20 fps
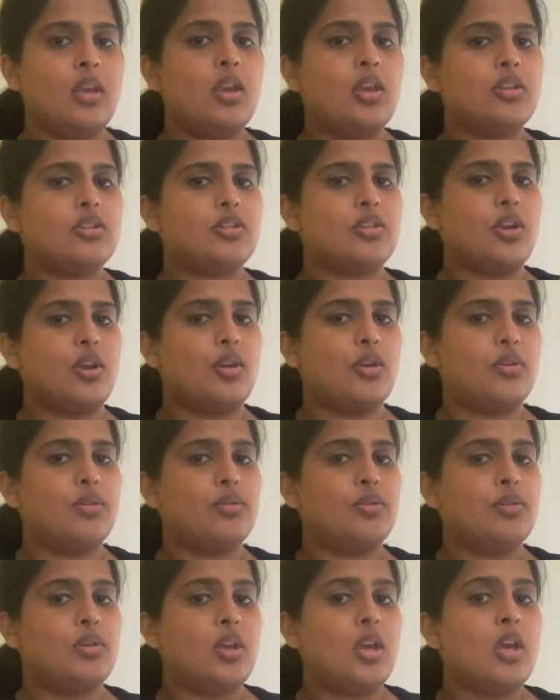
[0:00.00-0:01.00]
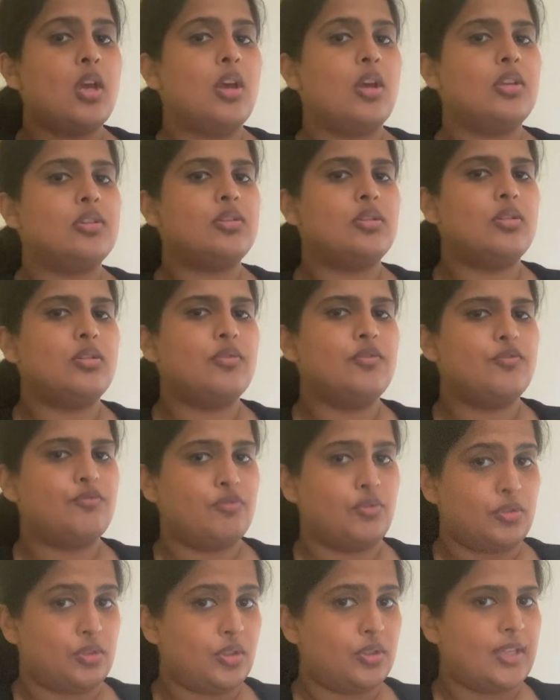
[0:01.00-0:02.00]
So
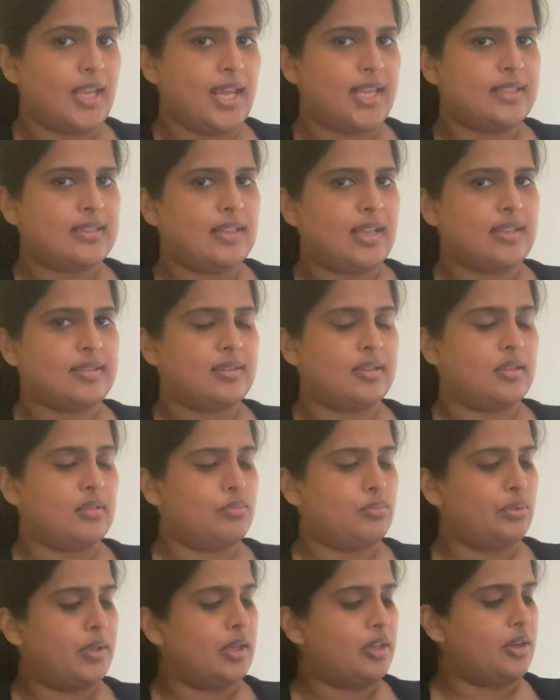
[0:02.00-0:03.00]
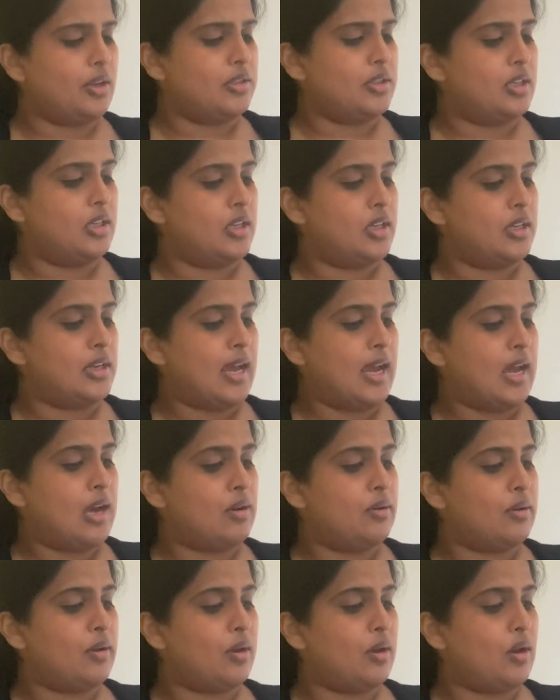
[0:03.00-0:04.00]
today's lesson, we're going to learn
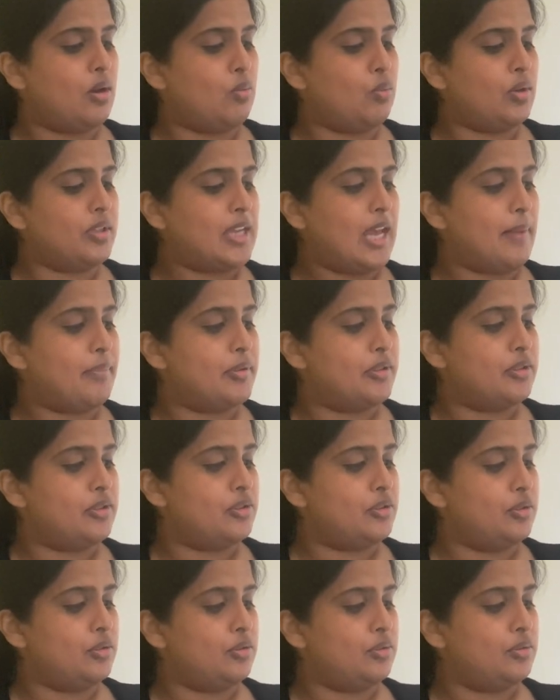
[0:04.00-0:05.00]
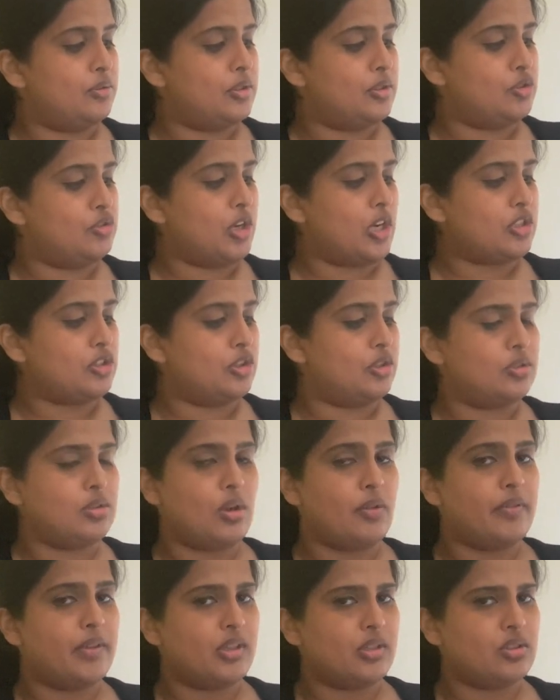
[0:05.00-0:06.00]
what happens to the structures
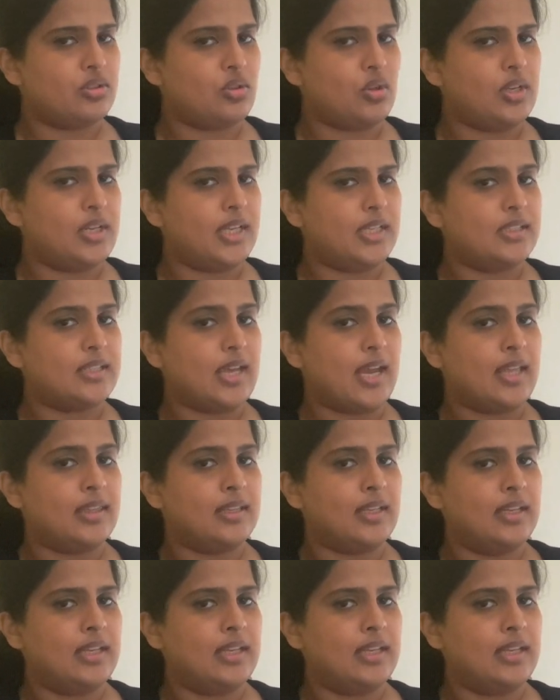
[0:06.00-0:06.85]
of a solid and the